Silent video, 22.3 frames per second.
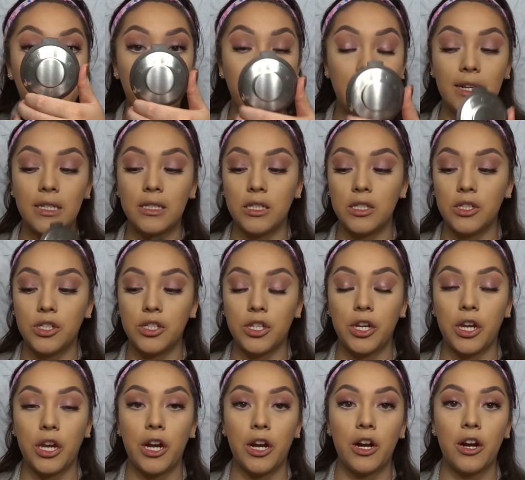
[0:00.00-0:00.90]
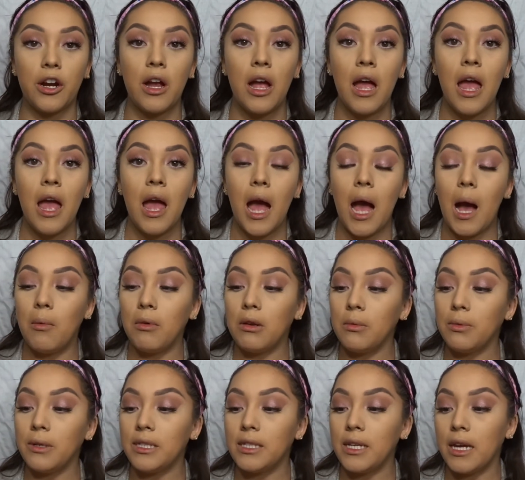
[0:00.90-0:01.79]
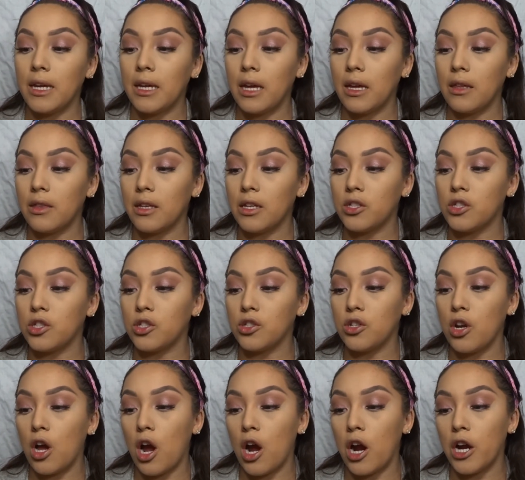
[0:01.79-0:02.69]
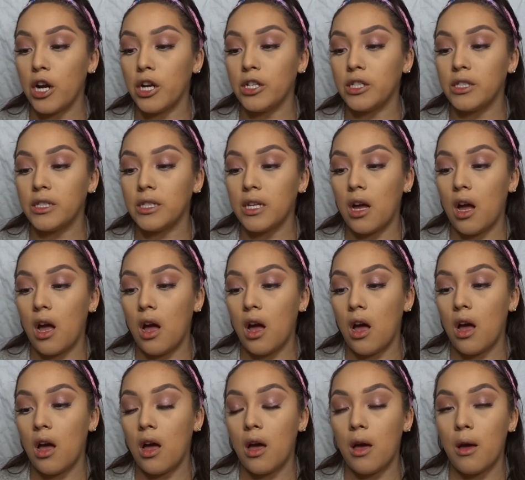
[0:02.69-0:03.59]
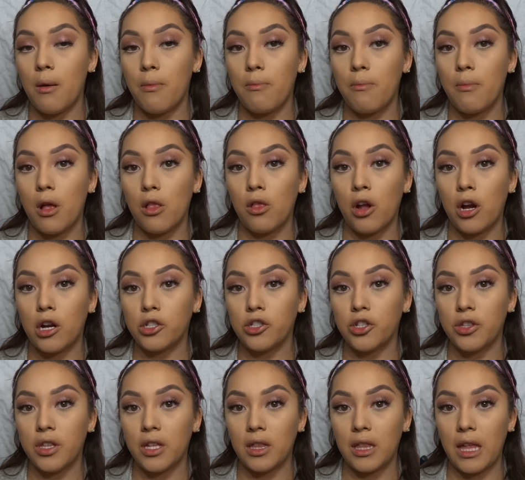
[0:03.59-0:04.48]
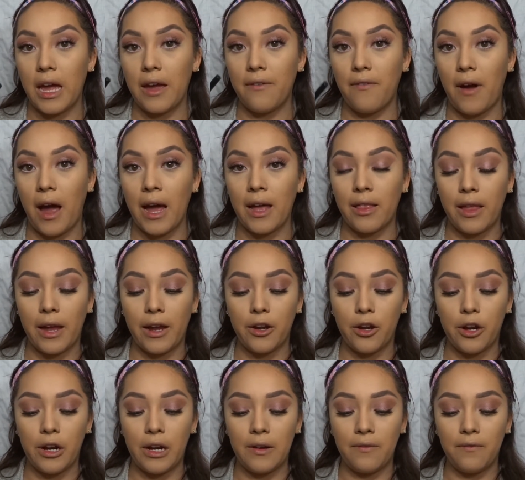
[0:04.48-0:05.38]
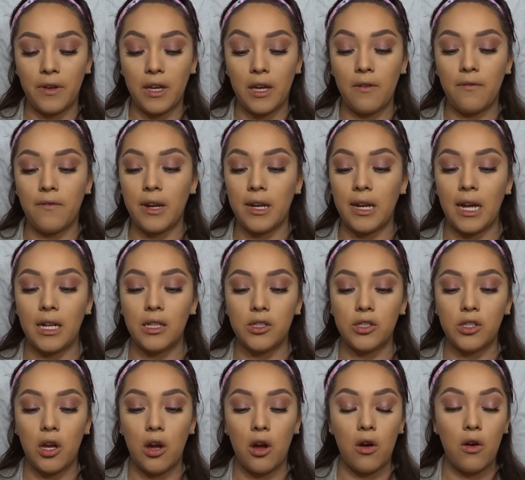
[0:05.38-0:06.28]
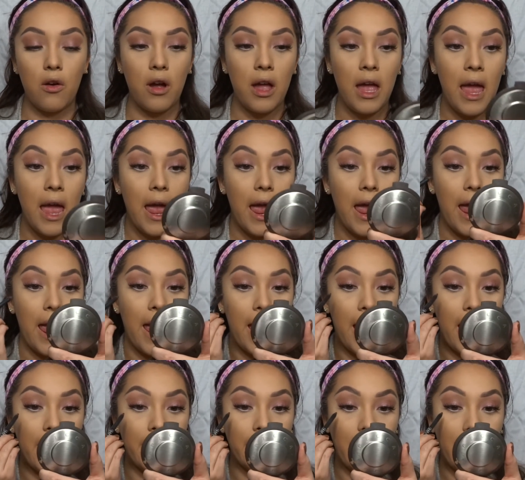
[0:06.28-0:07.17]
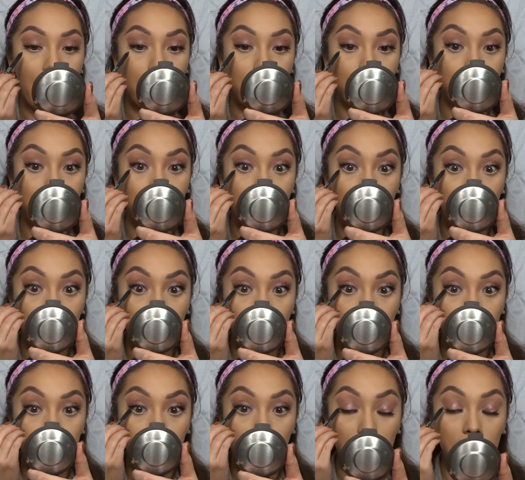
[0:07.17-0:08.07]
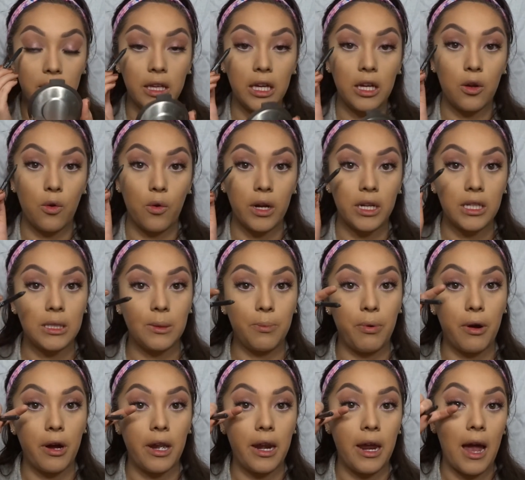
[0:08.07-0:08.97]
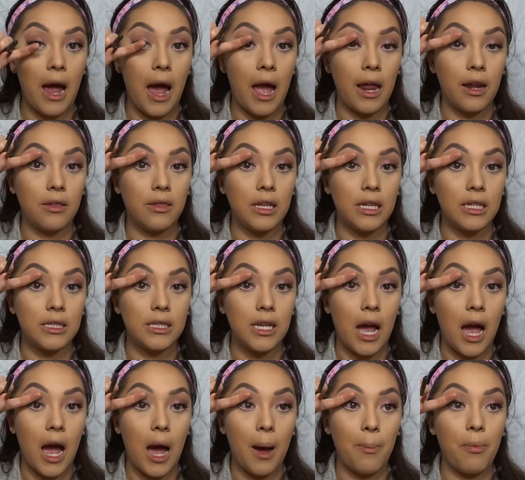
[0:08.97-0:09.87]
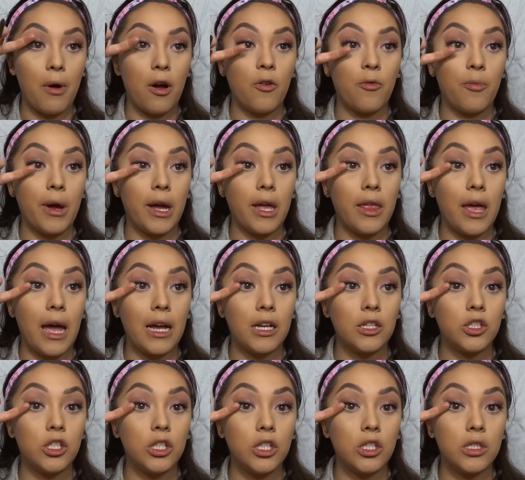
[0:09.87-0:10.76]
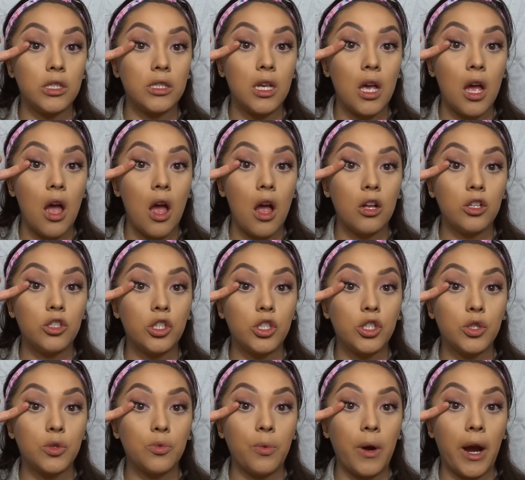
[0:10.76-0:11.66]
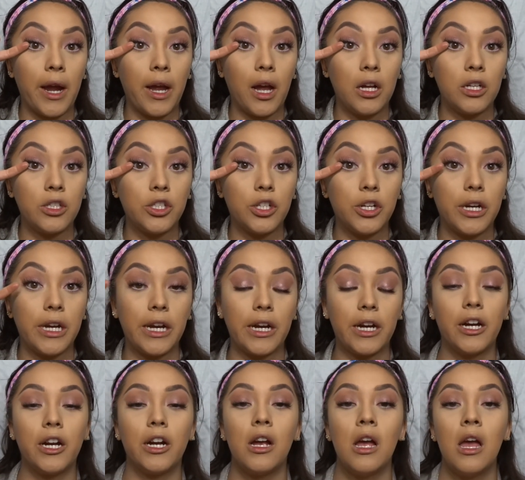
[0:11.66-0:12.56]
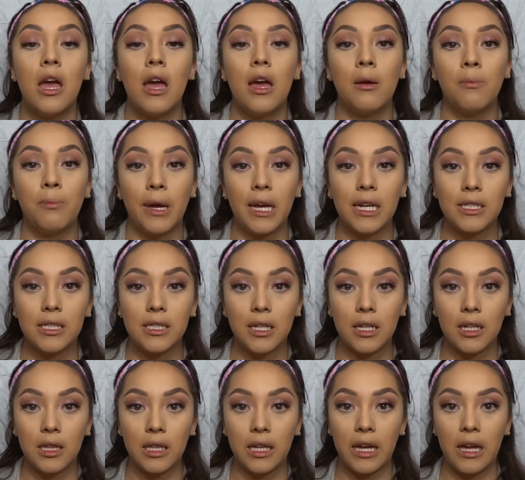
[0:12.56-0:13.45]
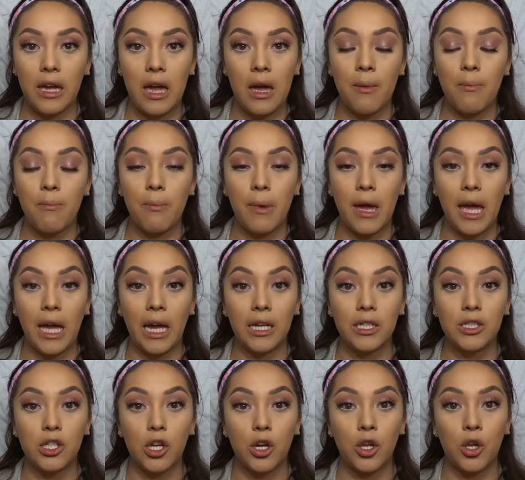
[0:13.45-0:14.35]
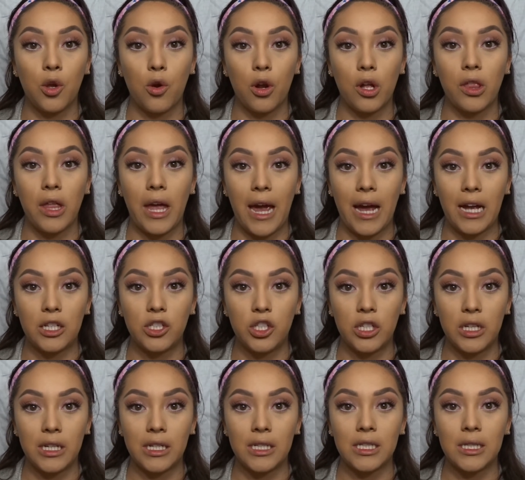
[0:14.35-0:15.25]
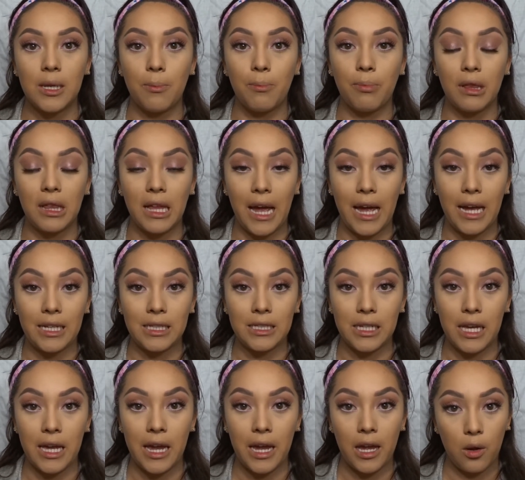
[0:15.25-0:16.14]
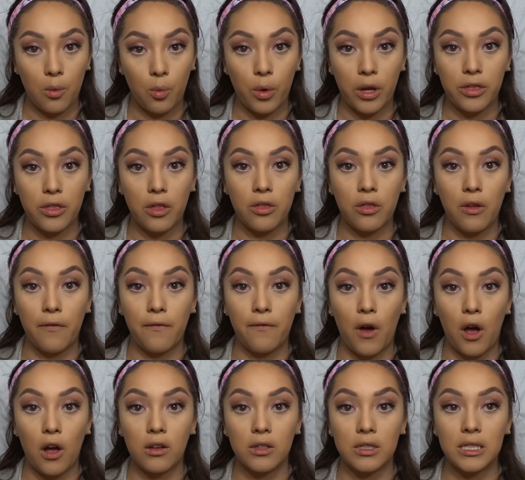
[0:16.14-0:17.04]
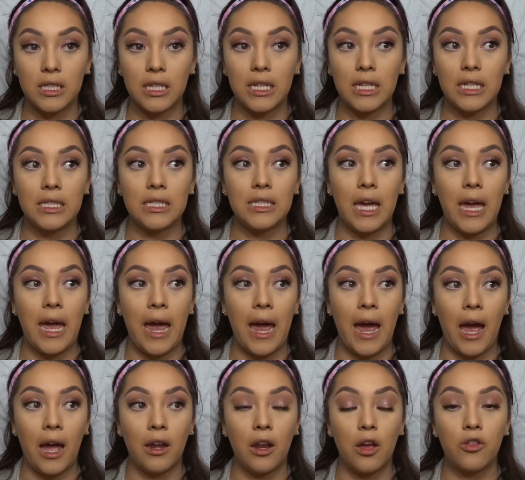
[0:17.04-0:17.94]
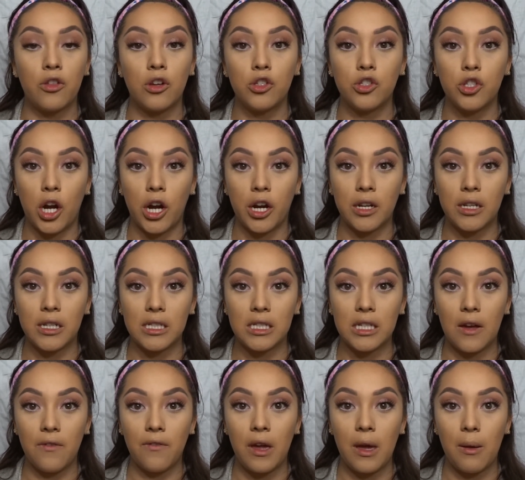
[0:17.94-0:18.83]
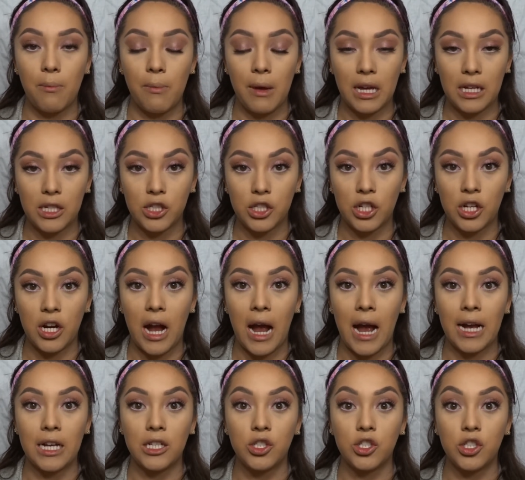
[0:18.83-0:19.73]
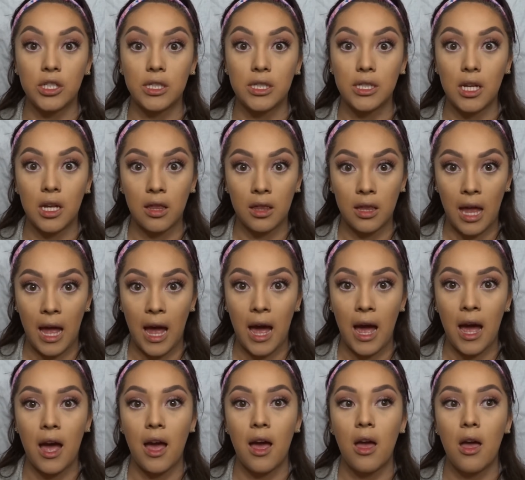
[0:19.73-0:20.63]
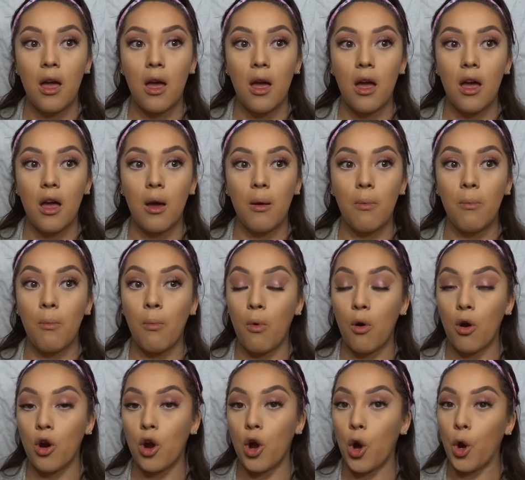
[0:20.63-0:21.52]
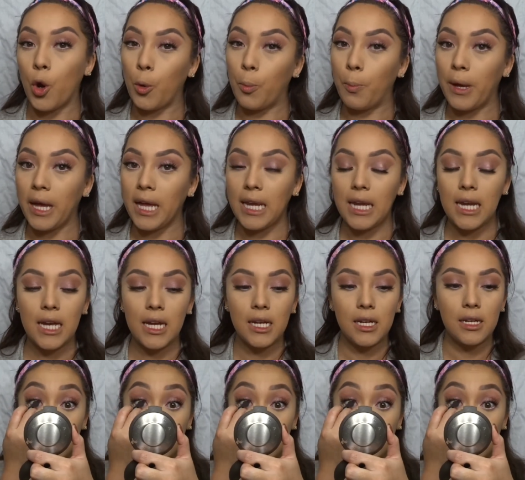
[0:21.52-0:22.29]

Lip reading: they're nice and secure, I'm going to be taking this NARS Larger Than Life eyeliner in Via Venento, and I'm very gently going to put it on the top of my lashes, just right under here. Basically, it makes your lashes blend in with the falsies, and the darkness of it makes your eyes just a lot more open.